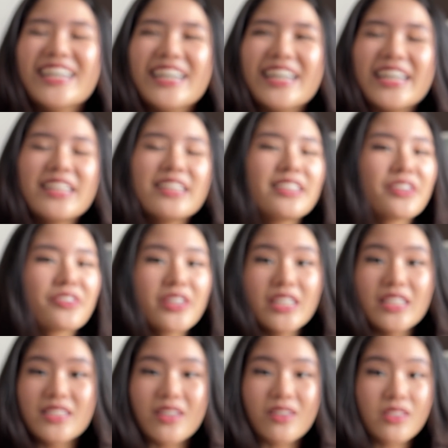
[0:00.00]
In theory
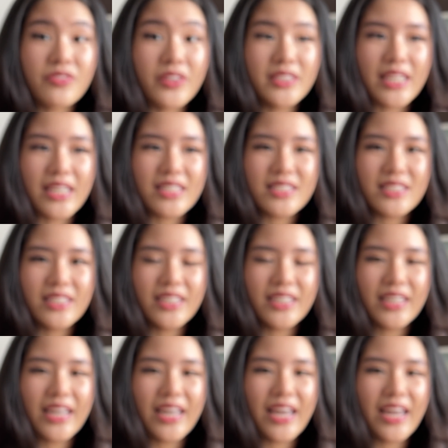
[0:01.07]
it sounds fantastic
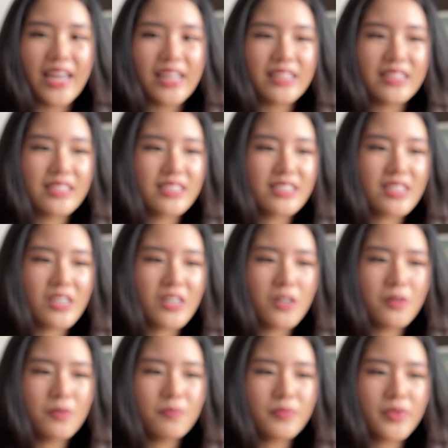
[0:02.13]
and
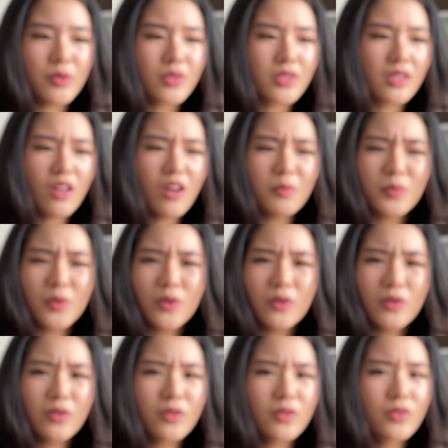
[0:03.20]
it was a lot
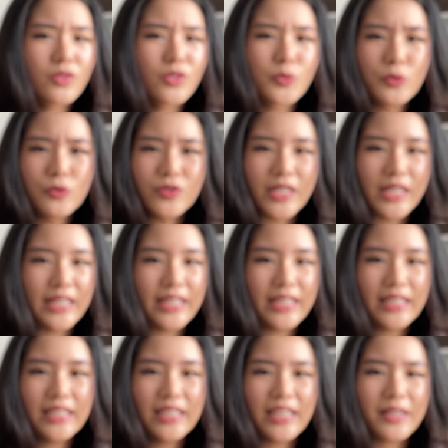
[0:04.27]
more smooth
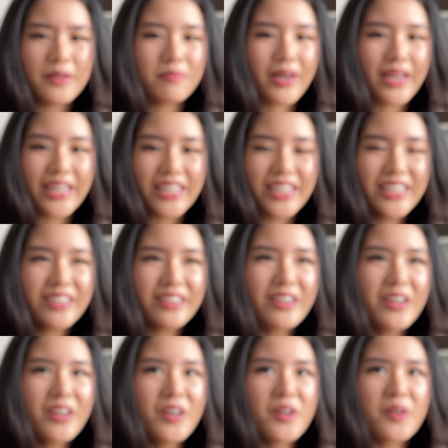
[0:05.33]
sailing in my head,
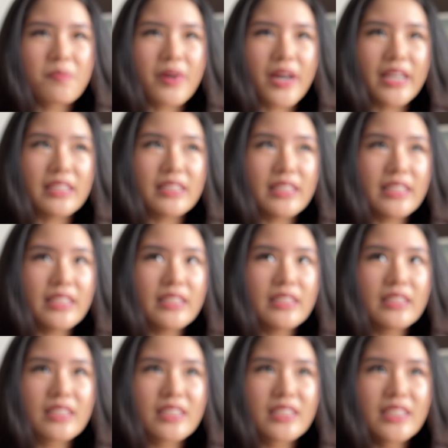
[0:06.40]
but I
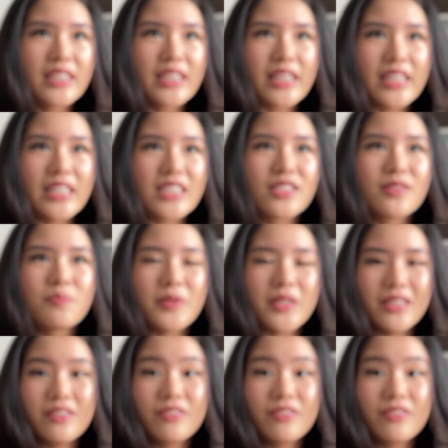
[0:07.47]
think it's been